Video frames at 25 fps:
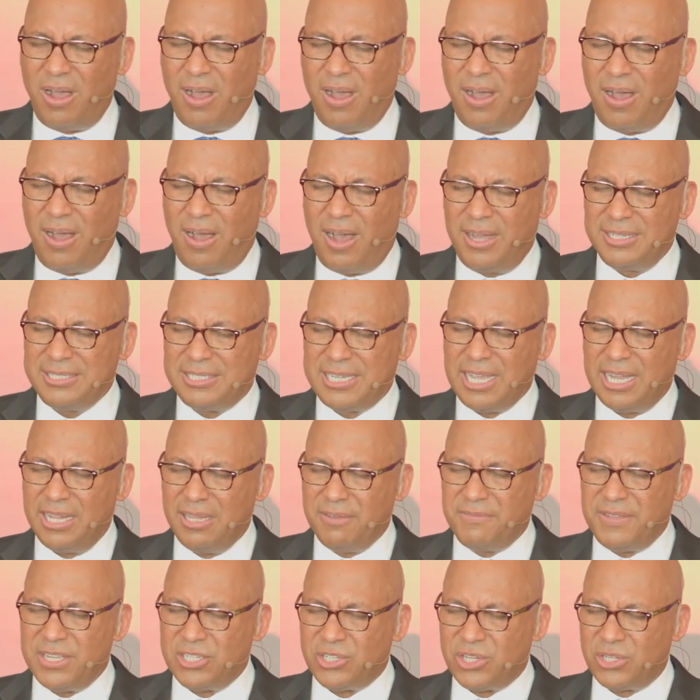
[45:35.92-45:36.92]
on
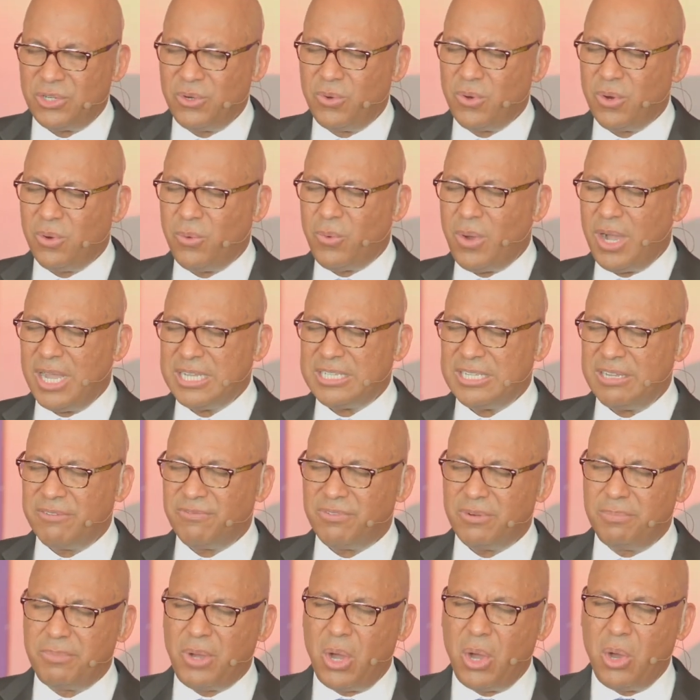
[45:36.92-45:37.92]
television who are watching
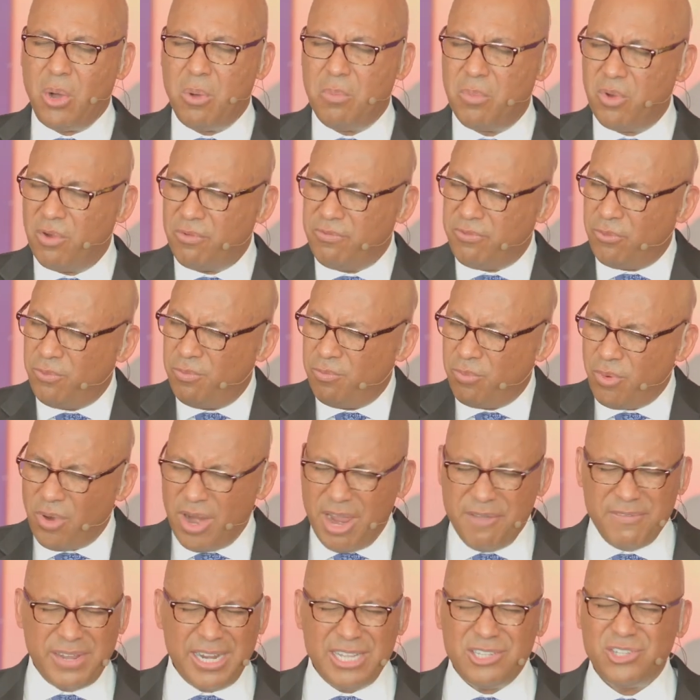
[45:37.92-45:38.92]
from home or
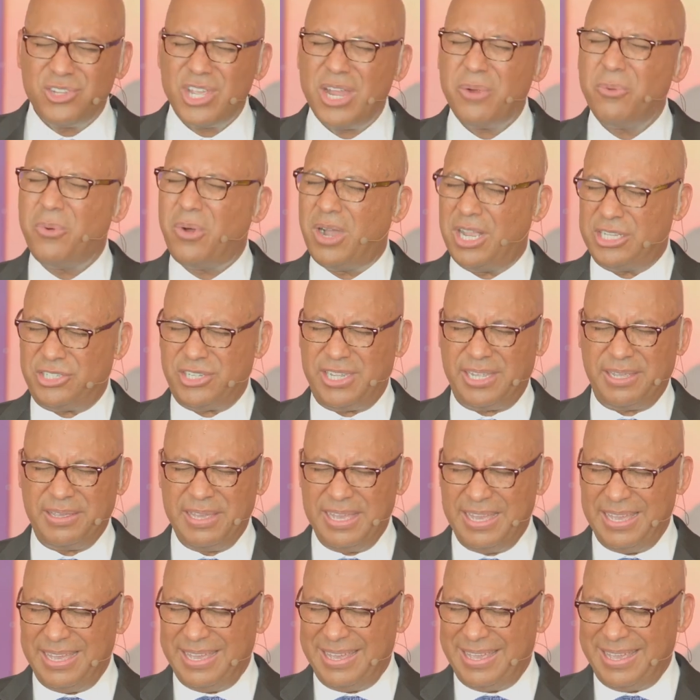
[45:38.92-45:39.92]
wherever it is you're watching.
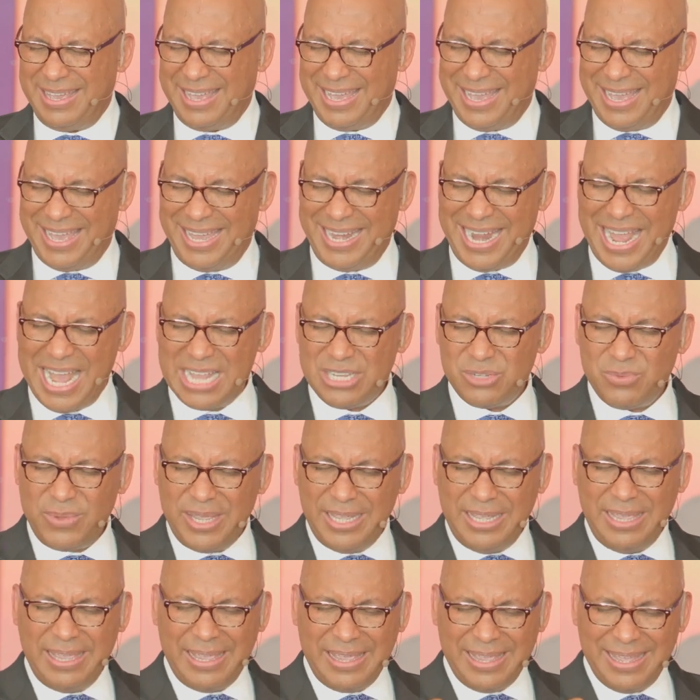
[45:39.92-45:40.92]
And as
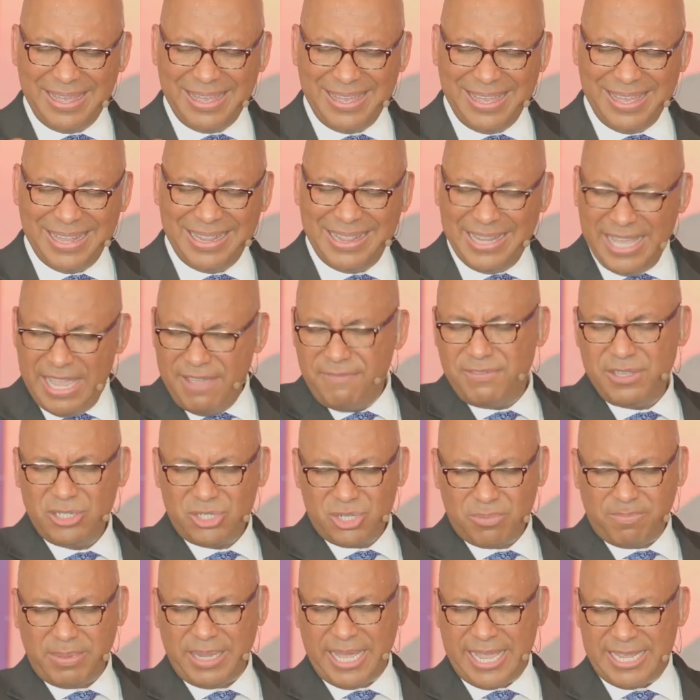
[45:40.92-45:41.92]
we leave this
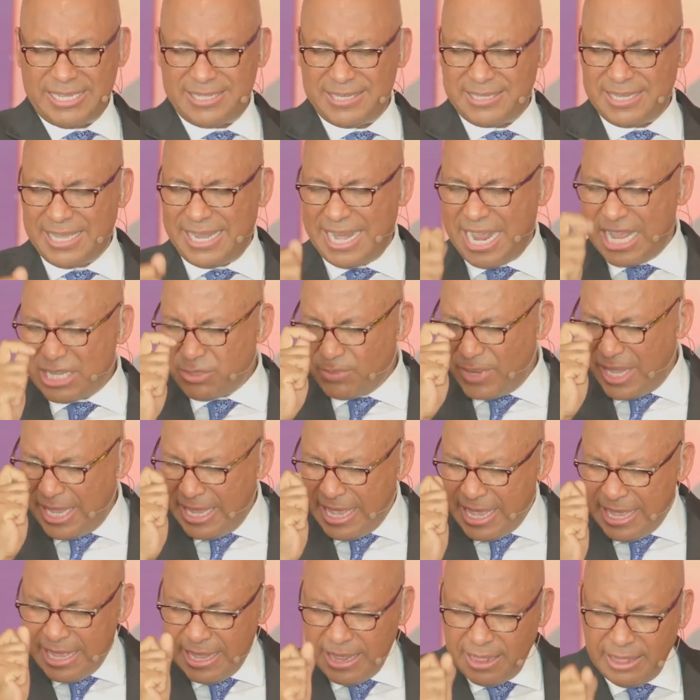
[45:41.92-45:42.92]
place and as we
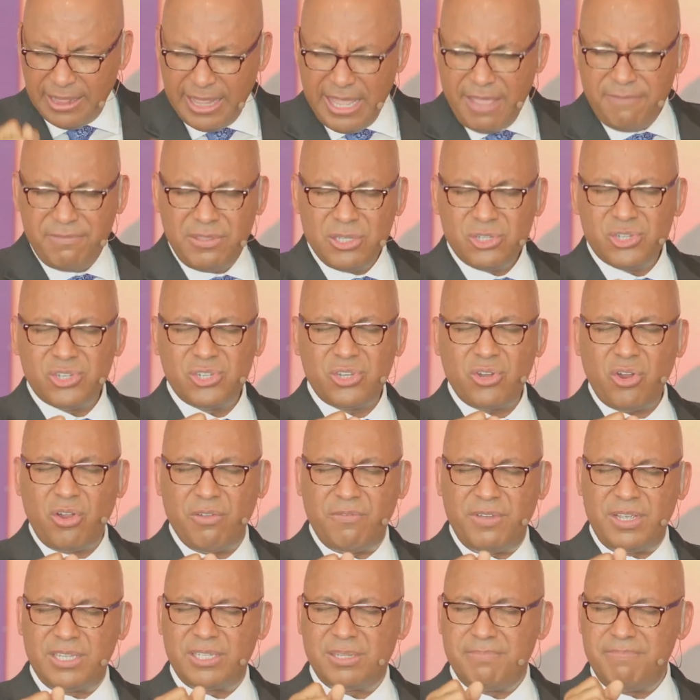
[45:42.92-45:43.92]
leave this
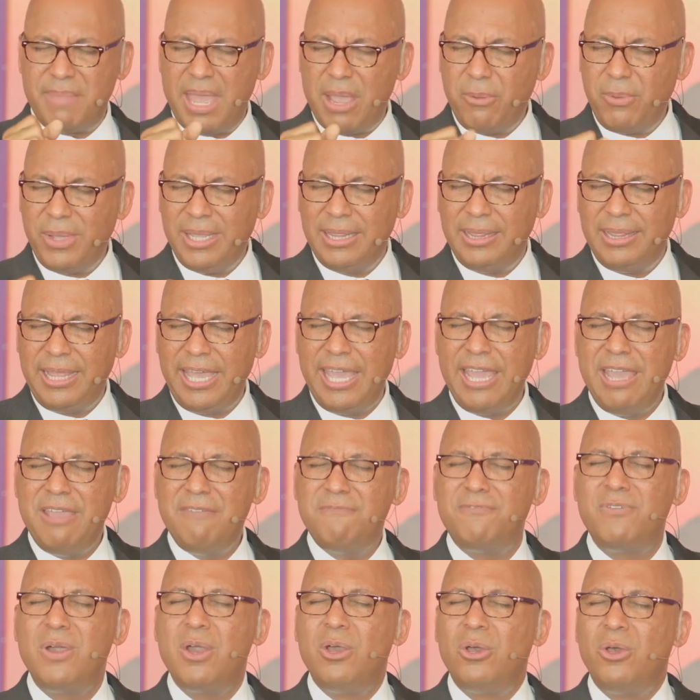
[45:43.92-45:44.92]
service, may we leave
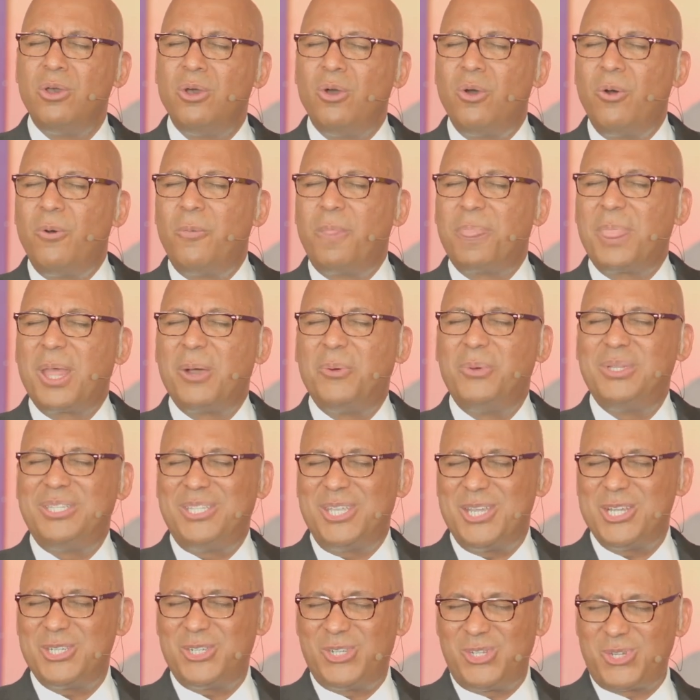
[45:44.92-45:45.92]
with the
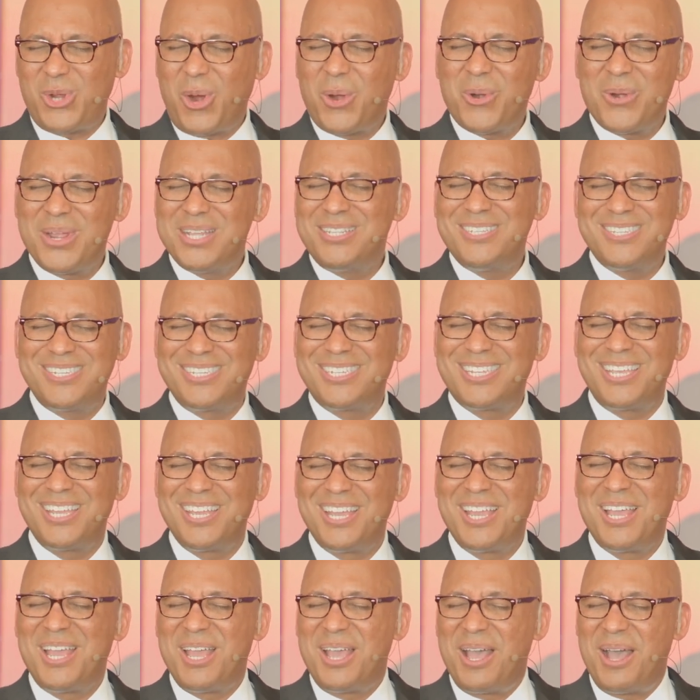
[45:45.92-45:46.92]
assurance
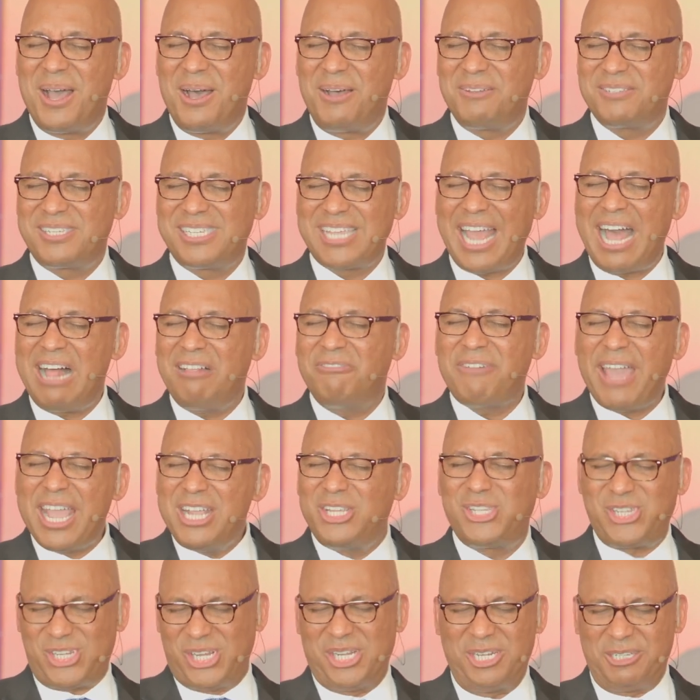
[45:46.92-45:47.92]
of
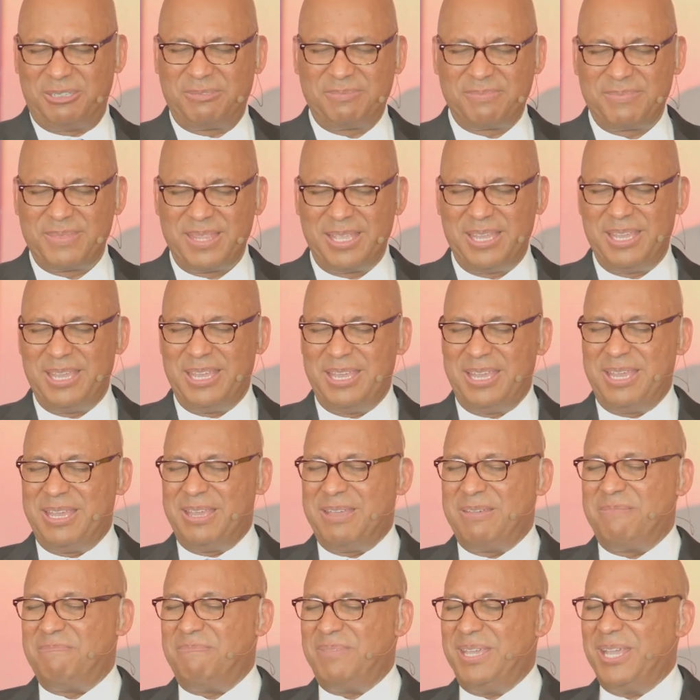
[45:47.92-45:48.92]
salvation
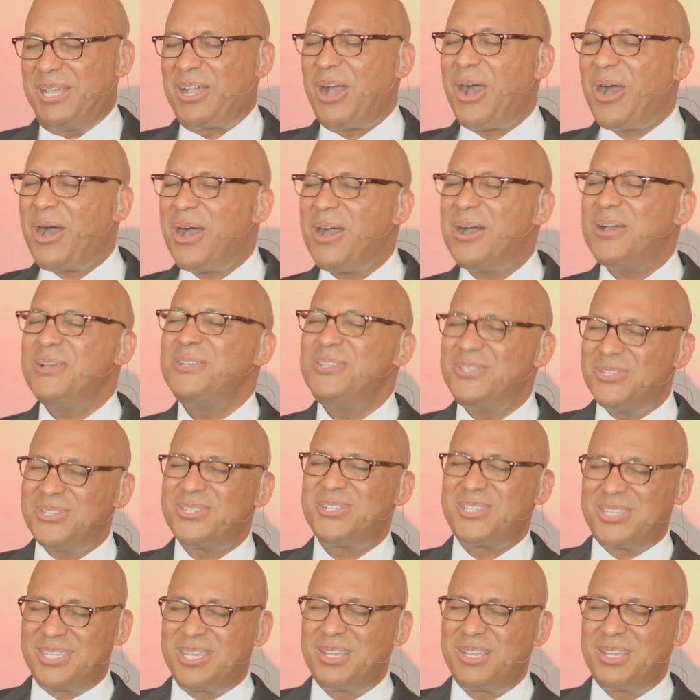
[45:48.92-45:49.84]
because